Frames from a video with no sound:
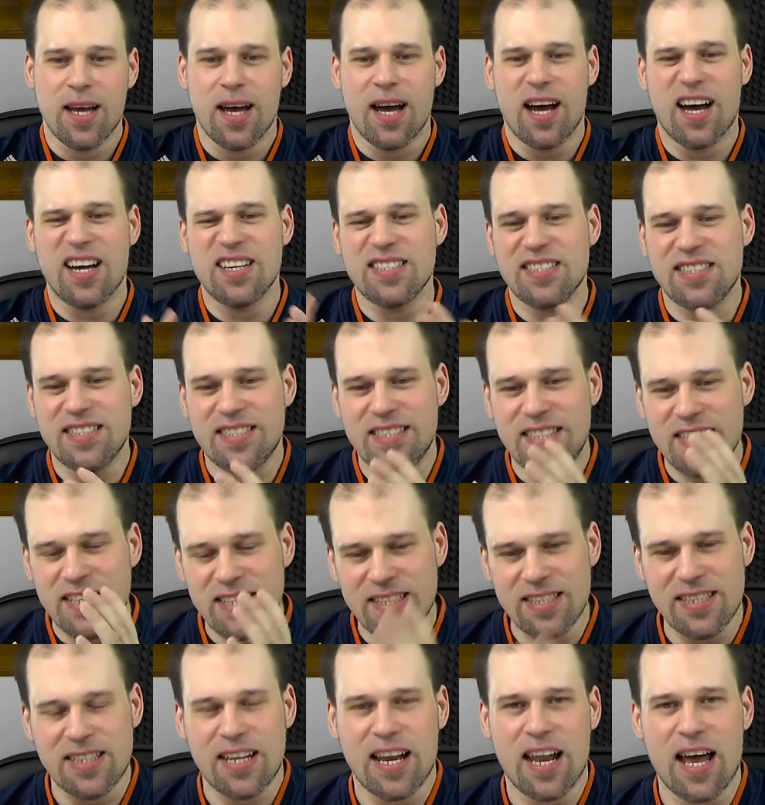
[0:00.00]
I
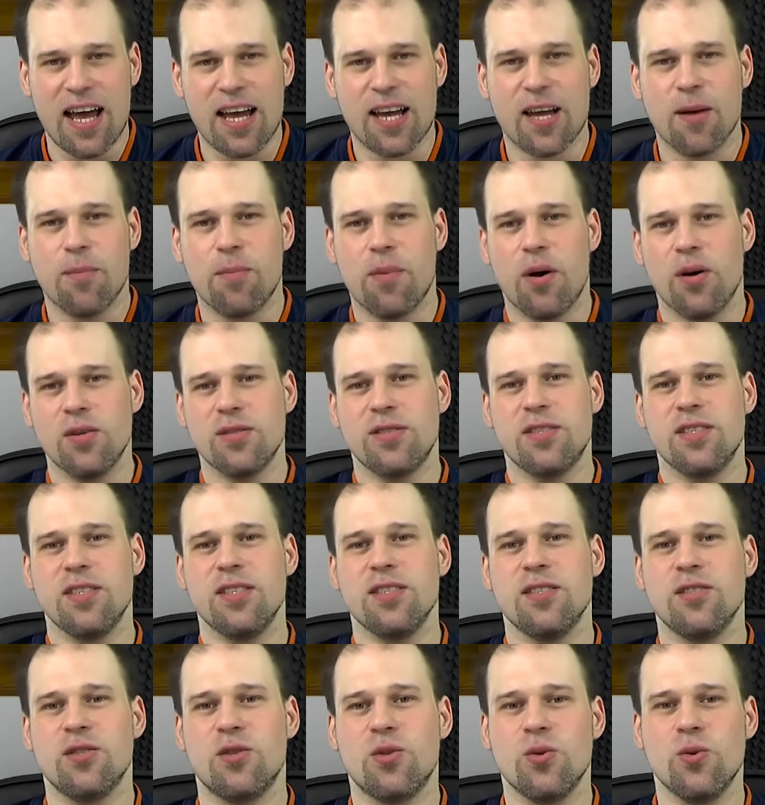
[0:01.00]
didn't like about
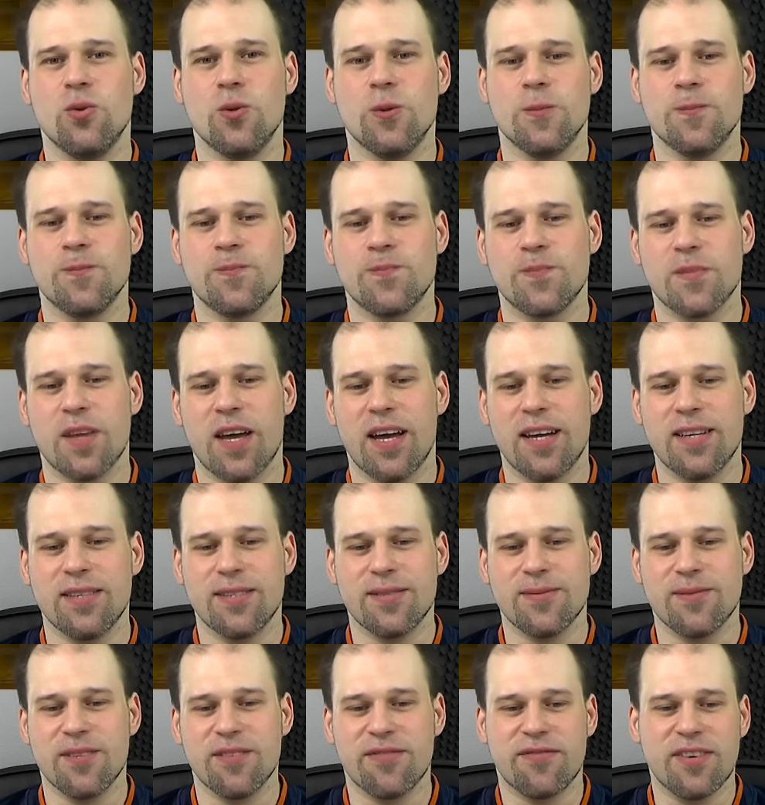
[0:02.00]
season two. And
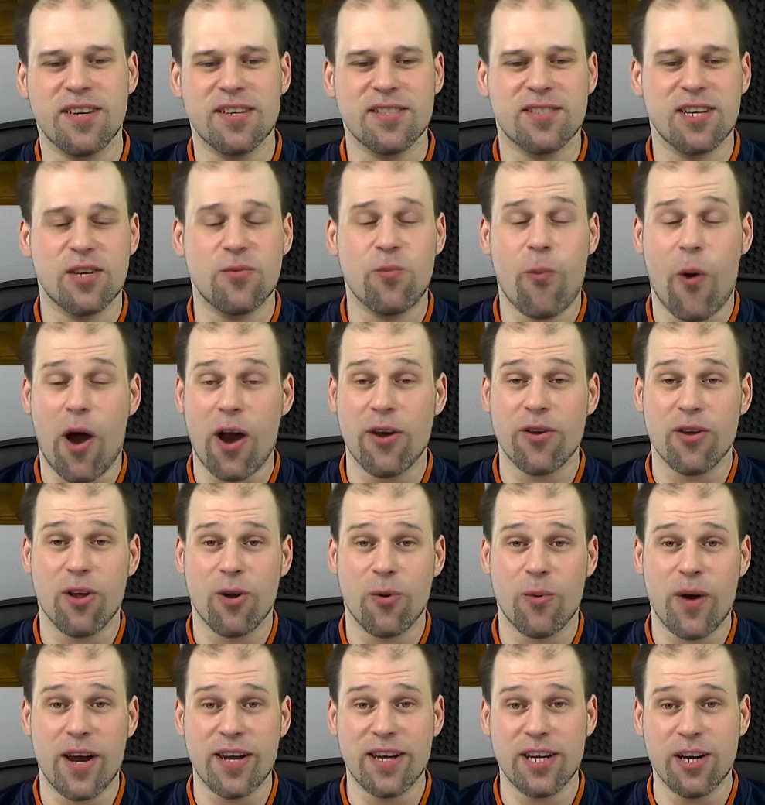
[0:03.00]
the things that weren't
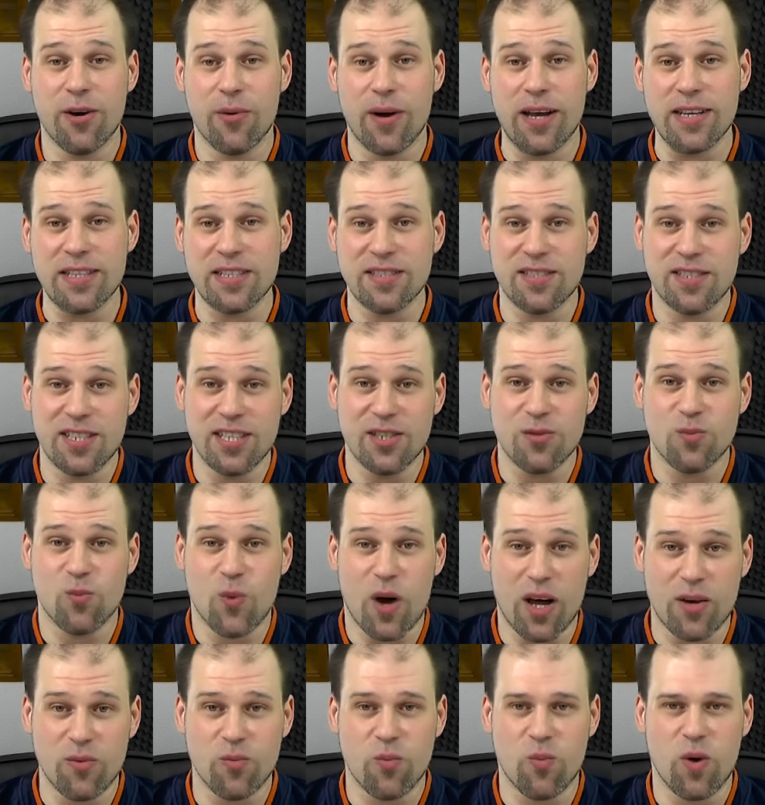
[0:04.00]
already great in season
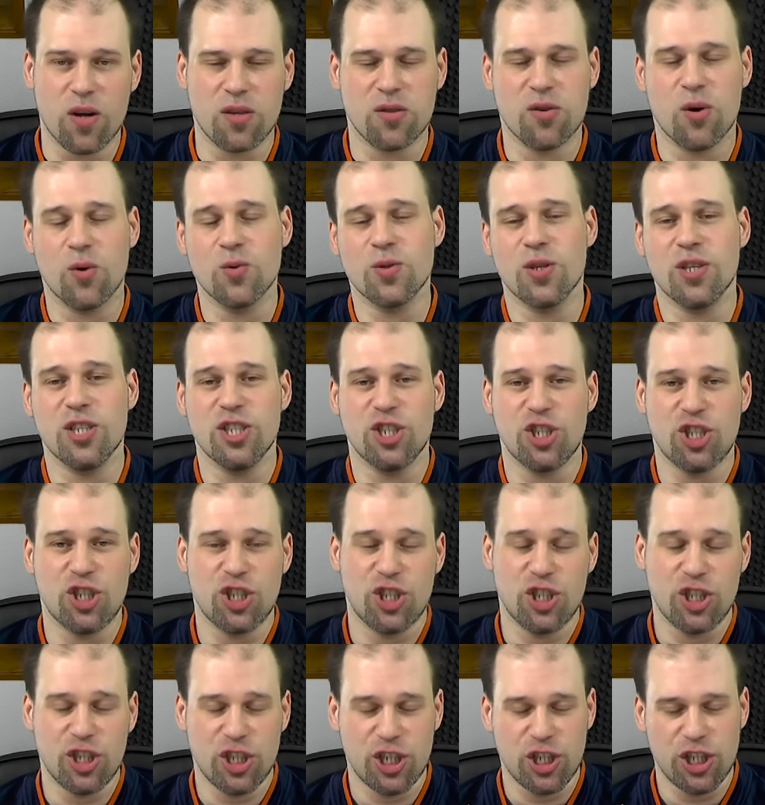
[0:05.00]
one were totally
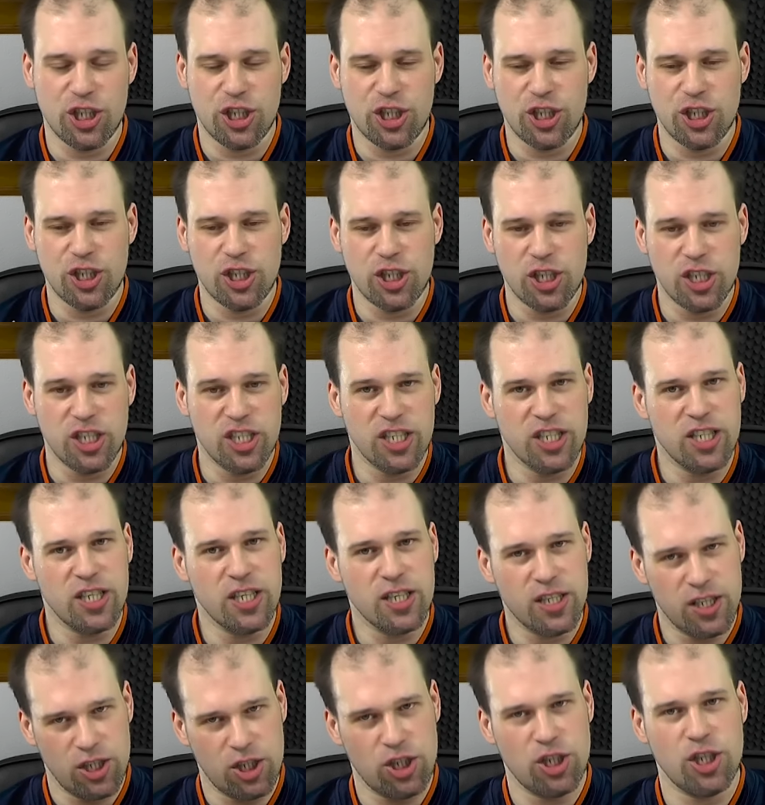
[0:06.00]

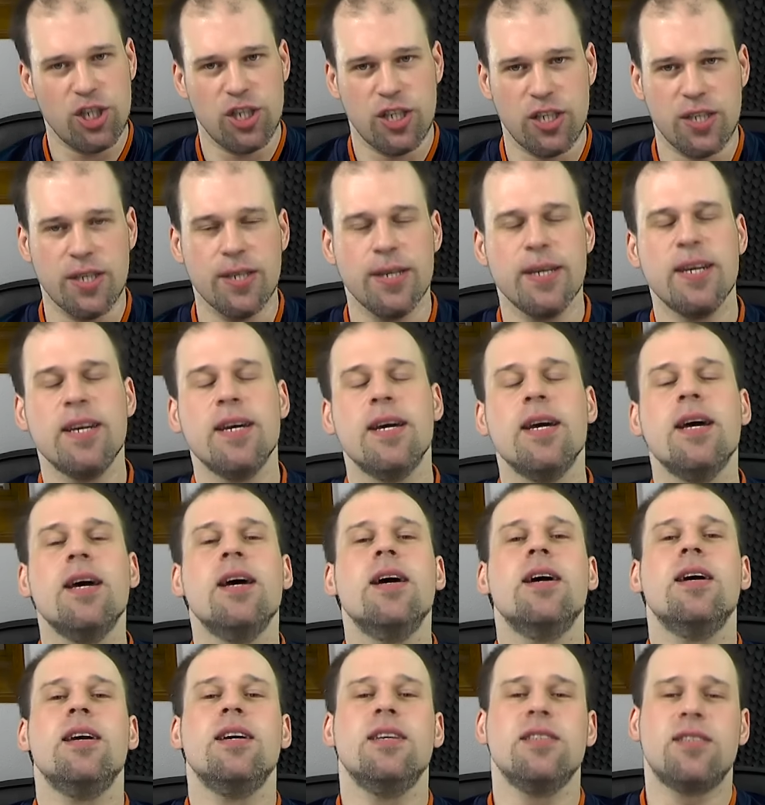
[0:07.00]

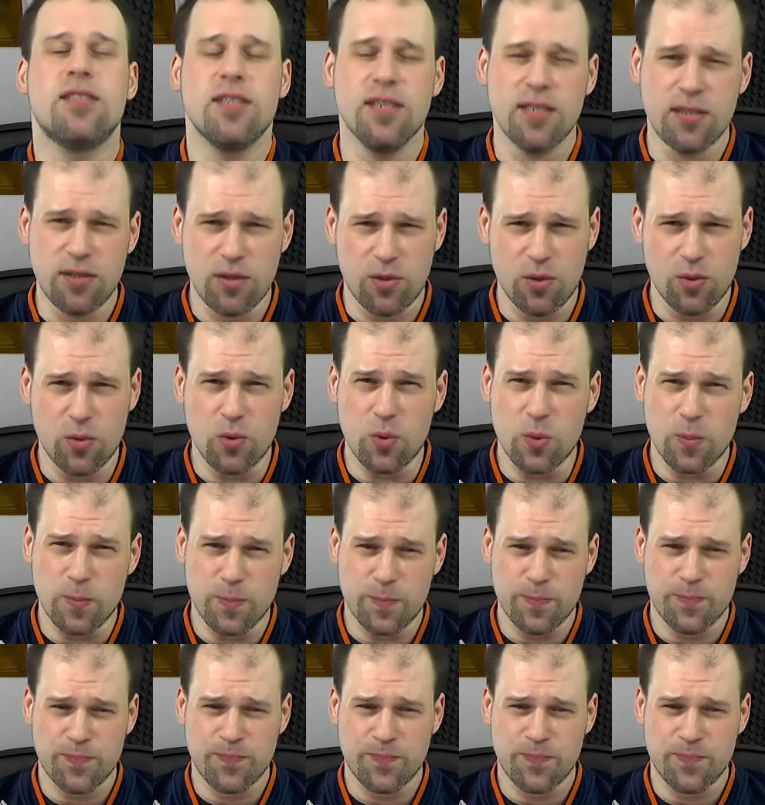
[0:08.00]
in season two.